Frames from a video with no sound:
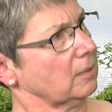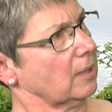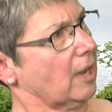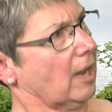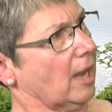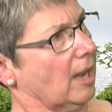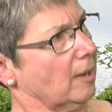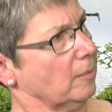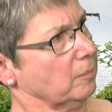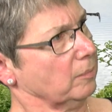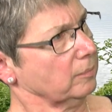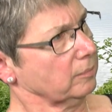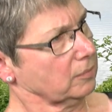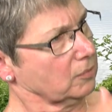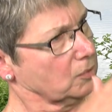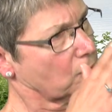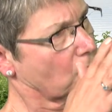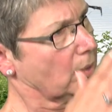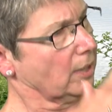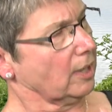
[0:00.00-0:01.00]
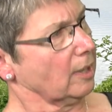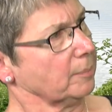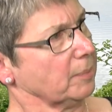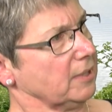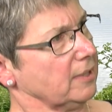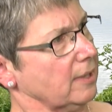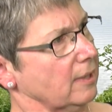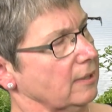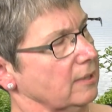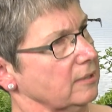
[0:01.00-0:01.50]
I'm going up and
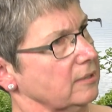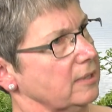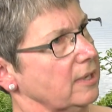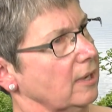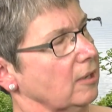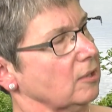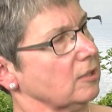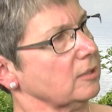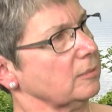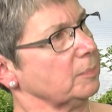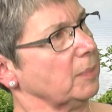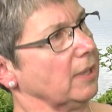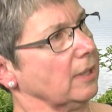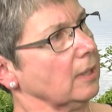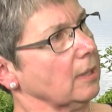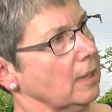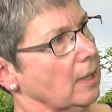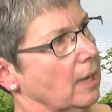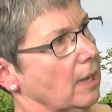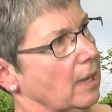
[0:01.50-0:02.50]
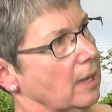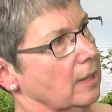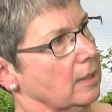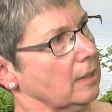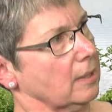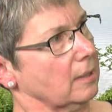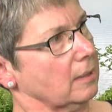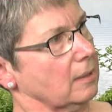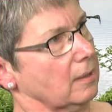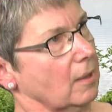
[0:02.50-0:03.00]
down the stairs, but
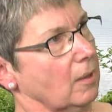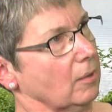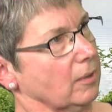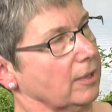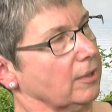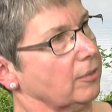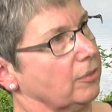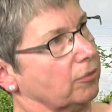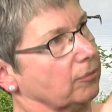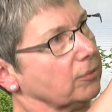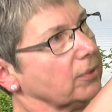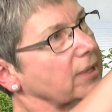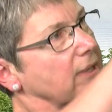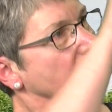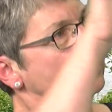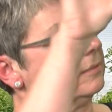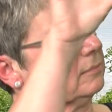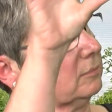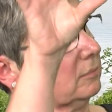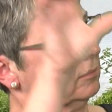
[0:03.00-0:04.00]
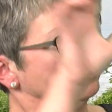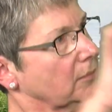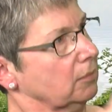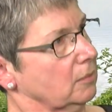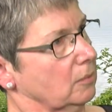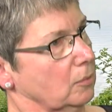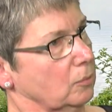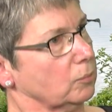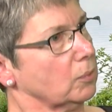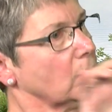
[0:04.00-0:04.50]
only three
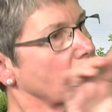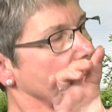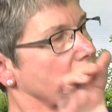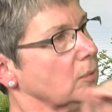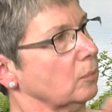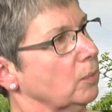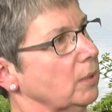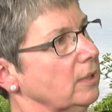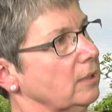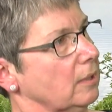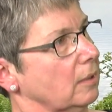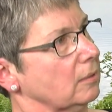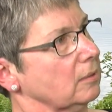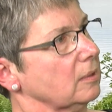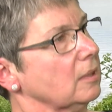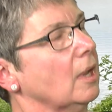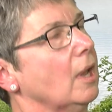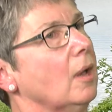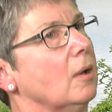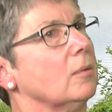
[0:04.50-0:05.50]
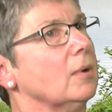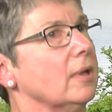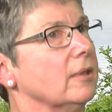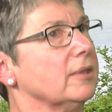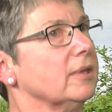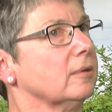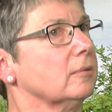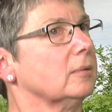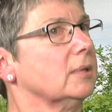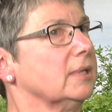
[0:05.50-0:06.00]
rows of windows. Well,
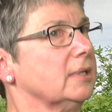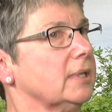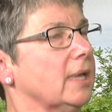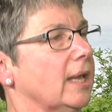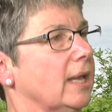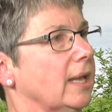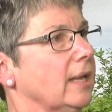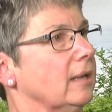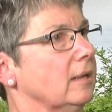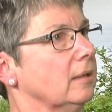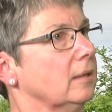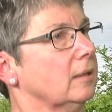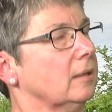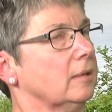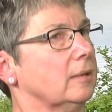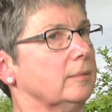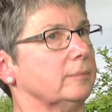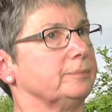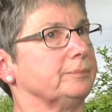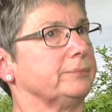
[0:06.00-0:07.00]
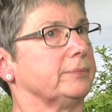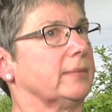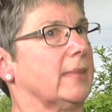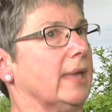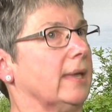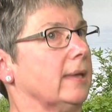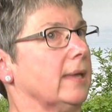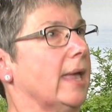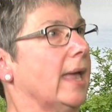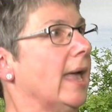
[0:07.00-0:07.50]
there was a
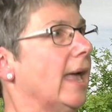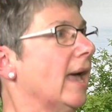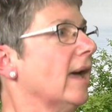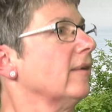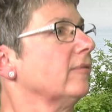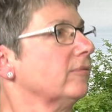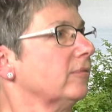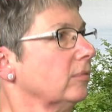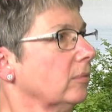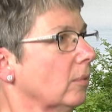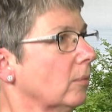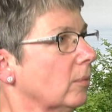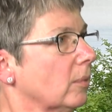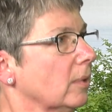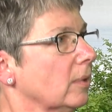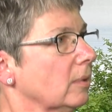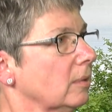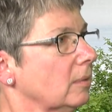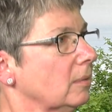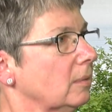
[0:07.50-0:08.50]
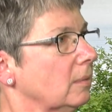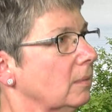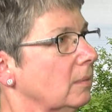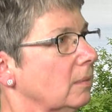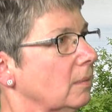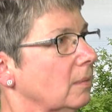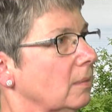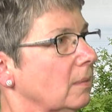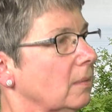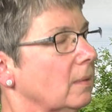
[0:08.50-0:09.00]
half floor.
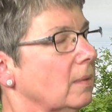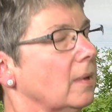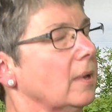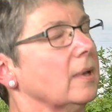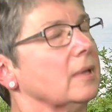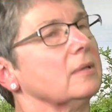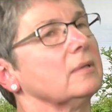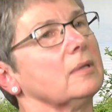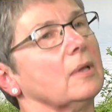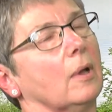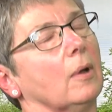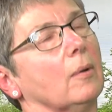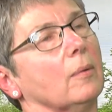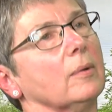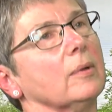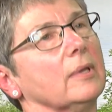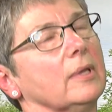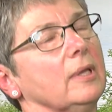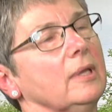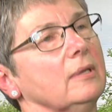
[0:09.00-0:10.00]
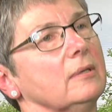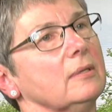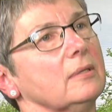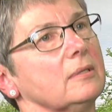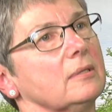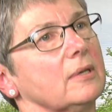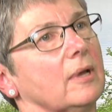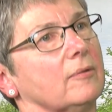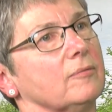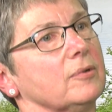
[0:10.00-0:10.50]
So he
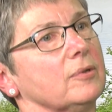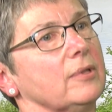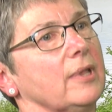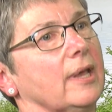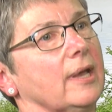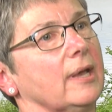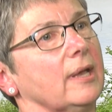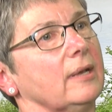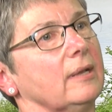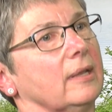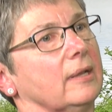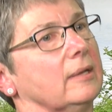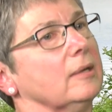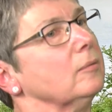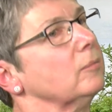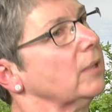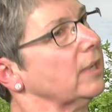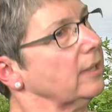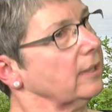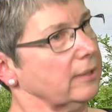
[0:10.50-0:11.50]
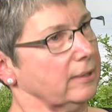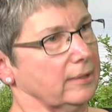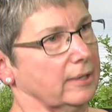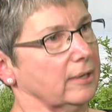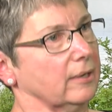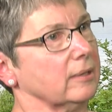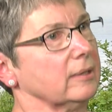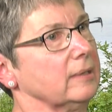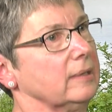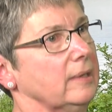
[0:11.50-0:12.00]
discovered that and he went in
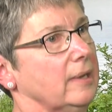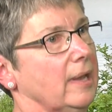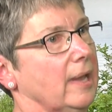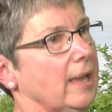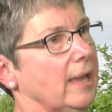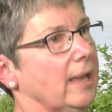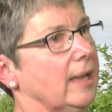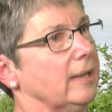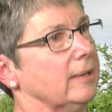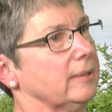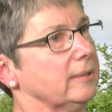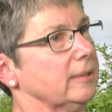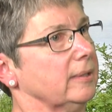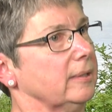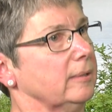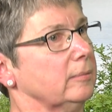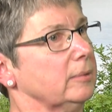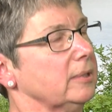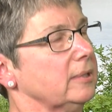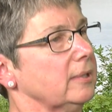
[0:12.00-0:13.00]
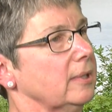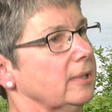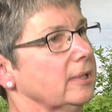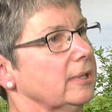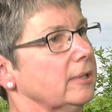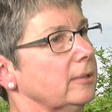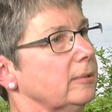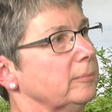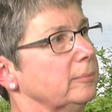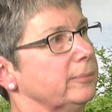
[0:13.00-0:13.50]
there and it was a
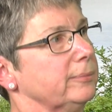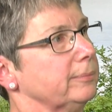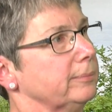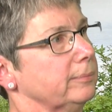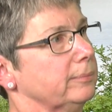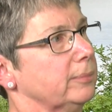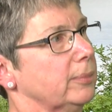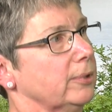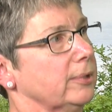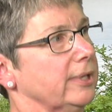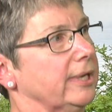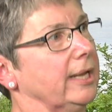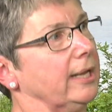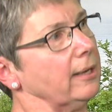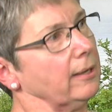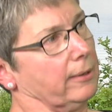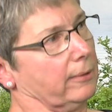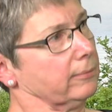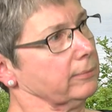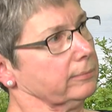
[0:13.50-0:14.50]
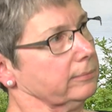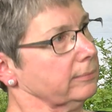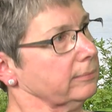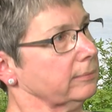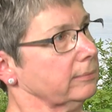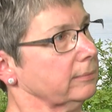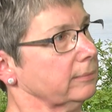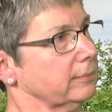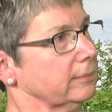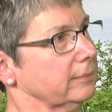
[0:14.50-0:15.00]
little bordello.
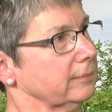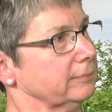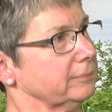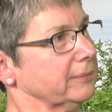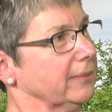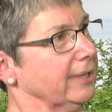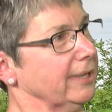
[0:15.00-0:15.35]
Oh, wow.